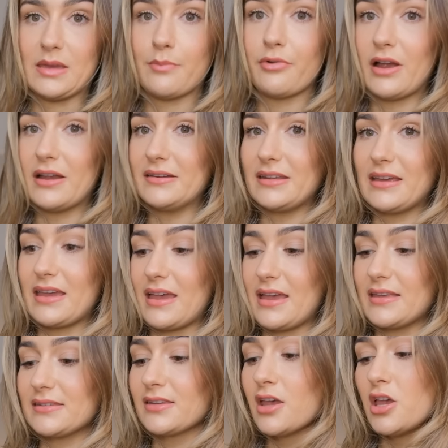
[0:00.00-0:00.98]
branding
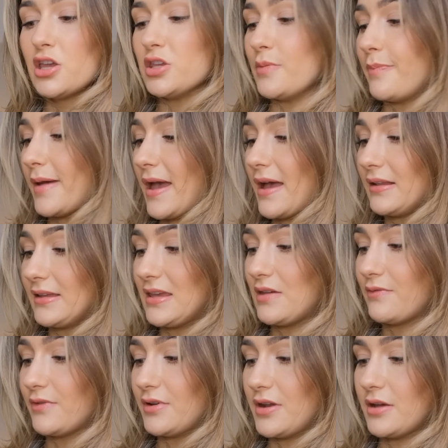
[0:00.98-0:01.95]
is. You barely
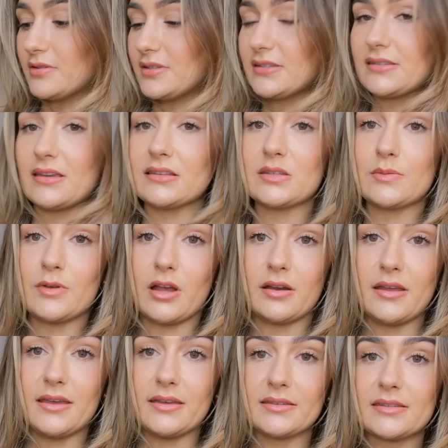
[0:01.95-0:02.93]
even notice it, to be
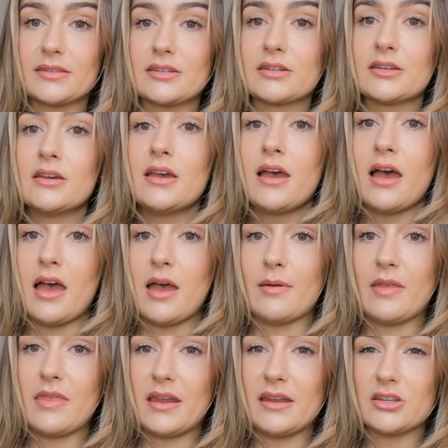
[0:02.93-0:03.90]
honest.
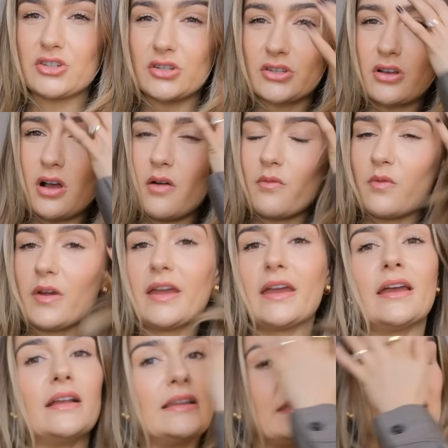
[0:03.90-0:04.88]
And then it's just got
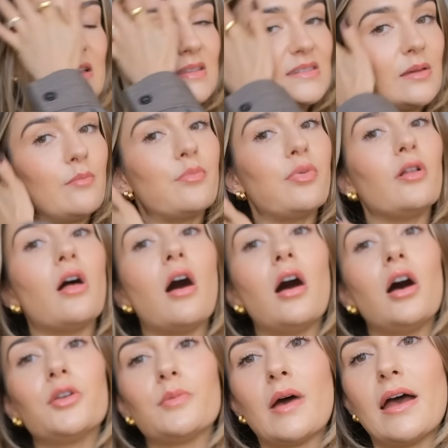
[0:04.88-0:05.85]
really simple
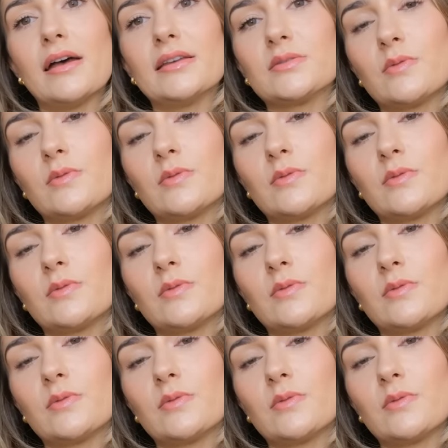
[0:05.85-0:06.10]
hardware as